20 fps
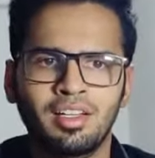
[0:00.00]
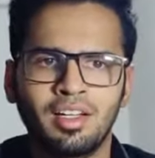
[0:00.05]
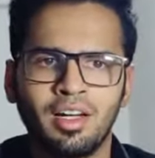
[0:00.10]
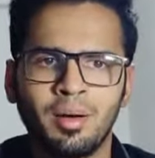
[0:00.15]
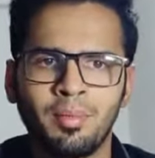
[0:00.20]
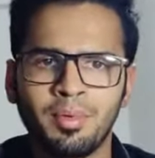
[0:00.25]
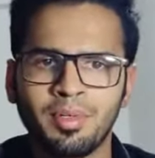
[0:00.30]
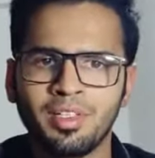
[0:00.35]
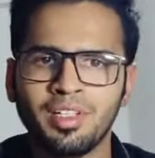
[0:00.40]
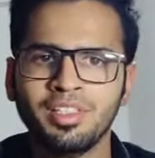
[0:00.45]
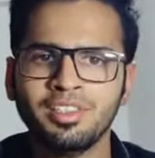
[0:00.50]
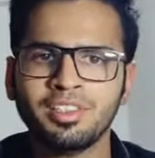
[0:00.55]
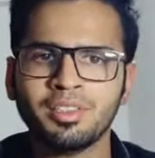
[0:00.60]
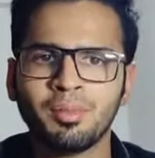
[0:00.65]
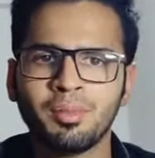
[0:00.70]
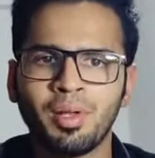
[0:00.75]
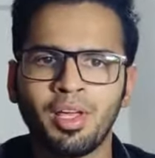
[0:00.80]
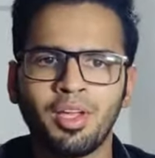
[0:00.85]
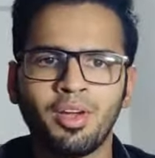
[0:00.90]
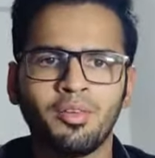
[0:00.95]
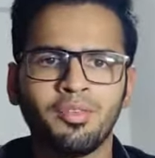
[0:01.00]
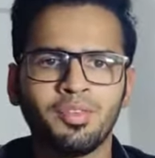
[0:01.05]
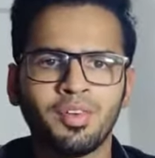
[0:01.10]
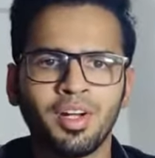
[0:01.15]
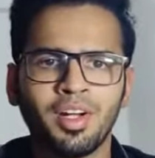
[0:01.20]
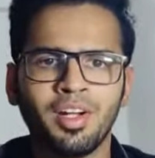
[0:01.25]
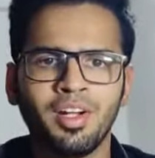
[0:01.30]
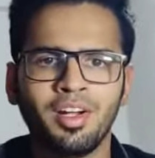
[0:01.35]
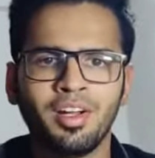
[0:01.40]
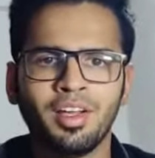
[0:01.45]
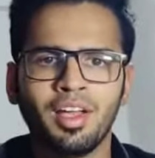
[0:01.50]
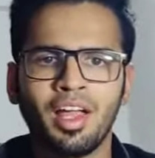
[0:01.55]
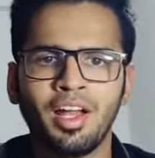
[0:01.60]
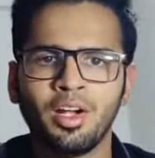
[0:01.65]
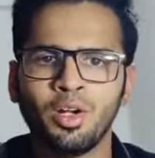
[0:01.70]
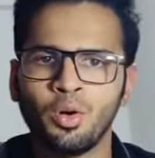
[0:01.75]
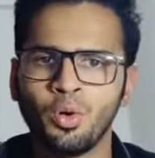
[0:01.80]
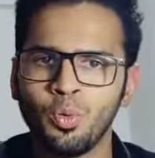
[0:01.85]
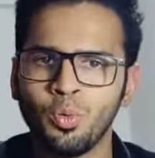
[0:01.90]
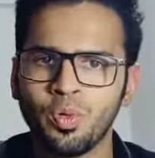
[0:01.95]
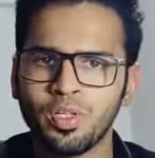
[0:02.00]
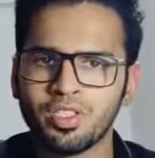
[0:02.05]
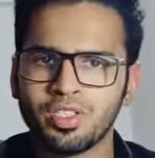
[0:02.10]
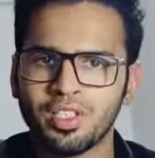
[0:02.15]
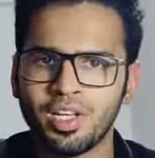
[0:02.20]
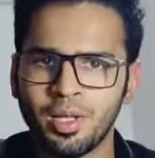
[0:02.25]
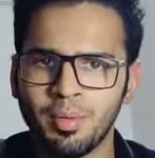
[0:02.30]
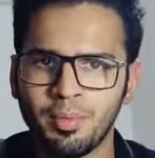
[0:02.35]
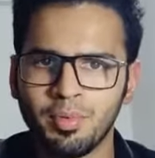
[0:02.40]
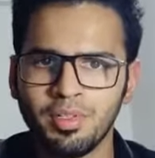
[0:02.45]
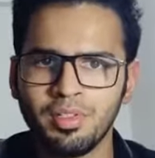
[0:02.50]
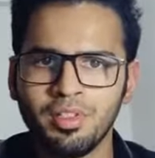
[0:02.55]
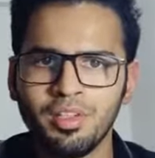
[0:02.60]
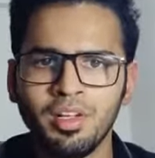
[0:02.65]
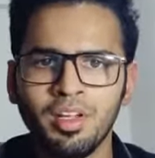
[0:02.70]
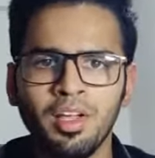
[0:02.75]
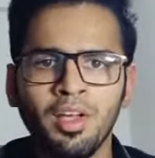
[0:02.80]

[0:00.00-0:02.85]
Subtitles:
abundant supply of trained and low wage labor,